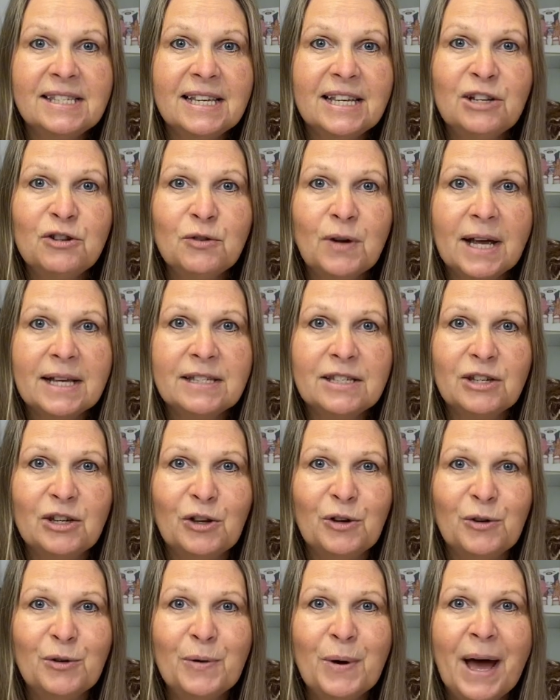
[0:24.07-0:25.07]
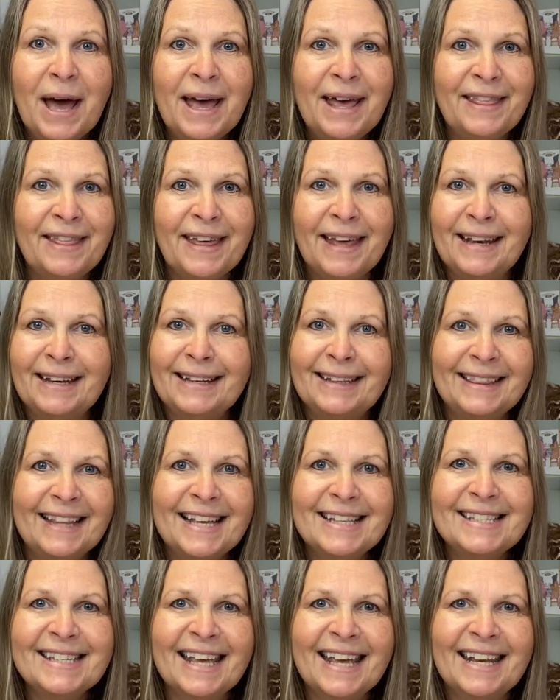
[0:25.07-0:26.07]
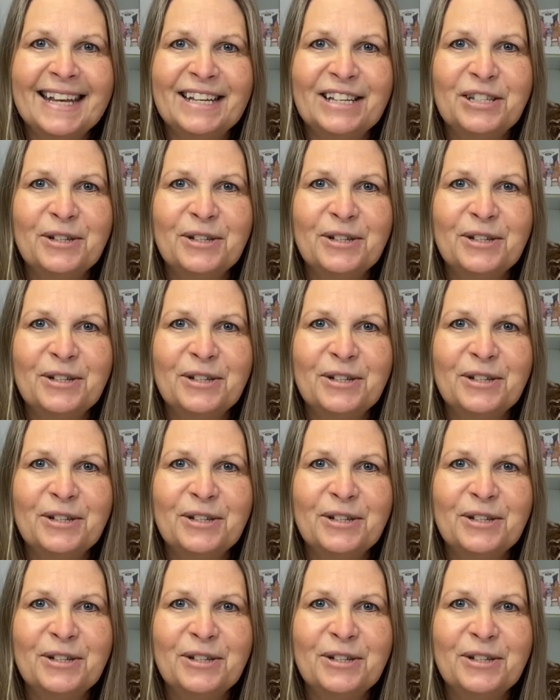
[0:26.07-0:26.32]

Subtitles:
interests you, then let's get into